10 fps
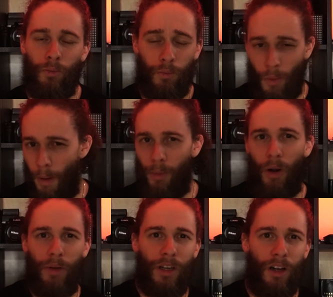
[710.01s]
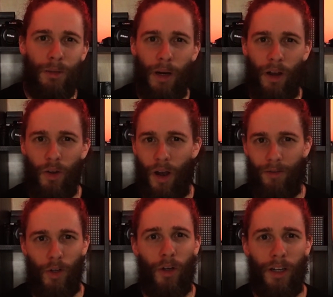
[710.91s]
Remember how we talked about how you have
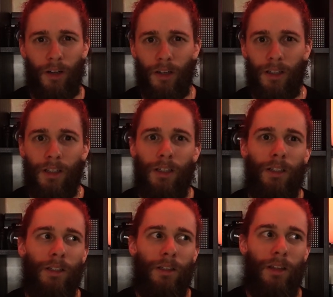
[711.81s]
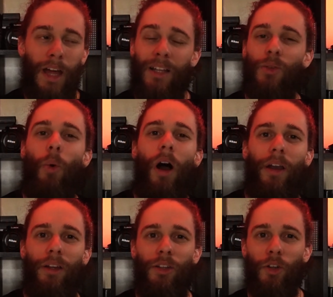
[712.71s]
a good ear? That's why
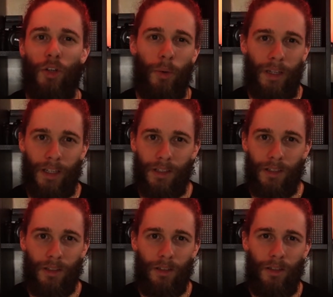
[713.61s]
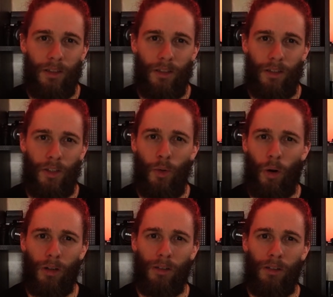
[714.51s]
you're doing this. You
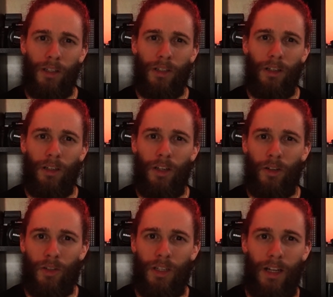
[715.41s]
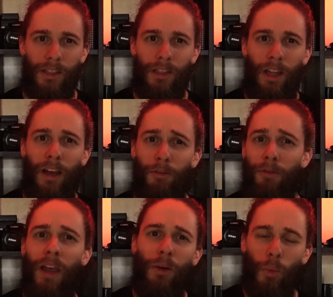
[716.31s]
aren't listening to your sets like a
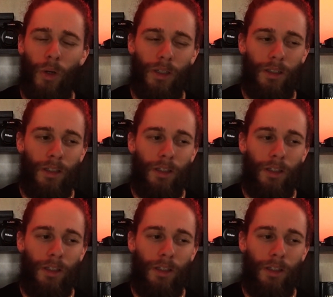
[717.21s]
fan would.